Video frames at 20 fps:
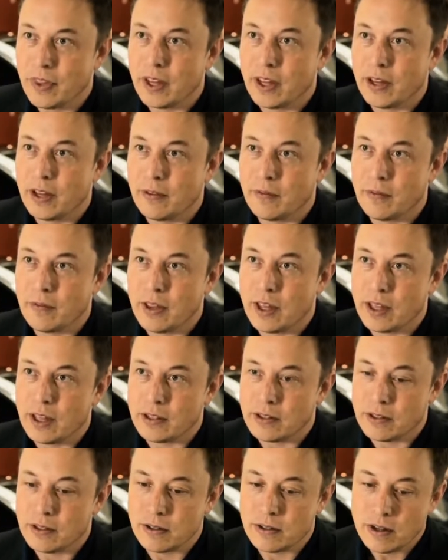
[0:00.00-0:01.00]

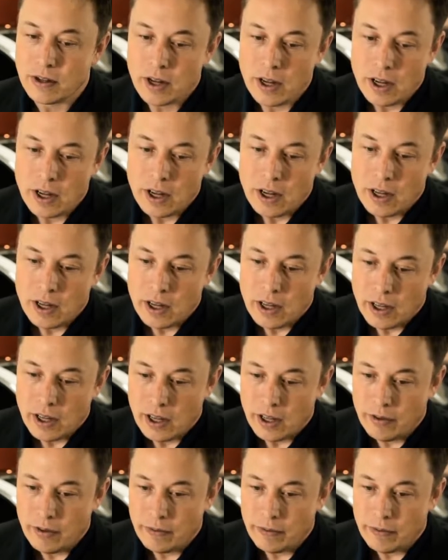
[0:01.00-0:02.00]
and so
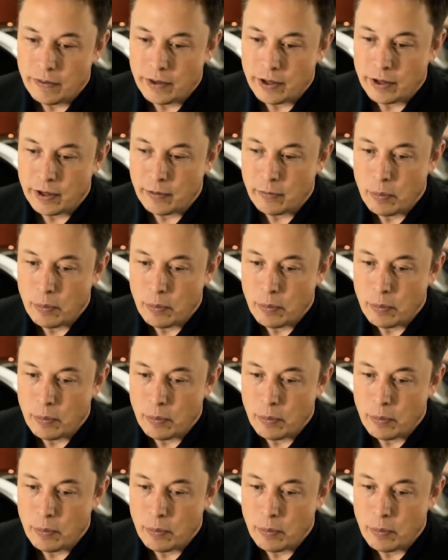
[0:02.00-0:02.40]
if